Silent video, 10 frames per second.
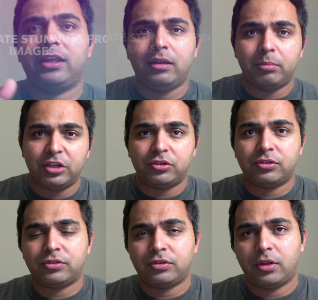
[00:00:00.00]

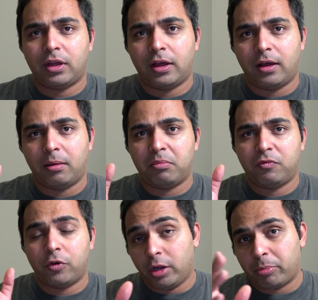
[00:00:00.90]
images
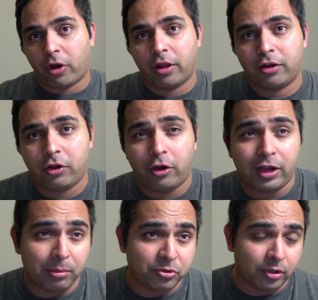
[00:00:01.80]
for your product on
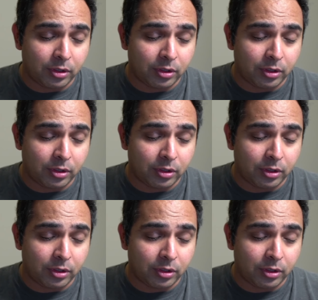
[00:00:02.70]
Amazon.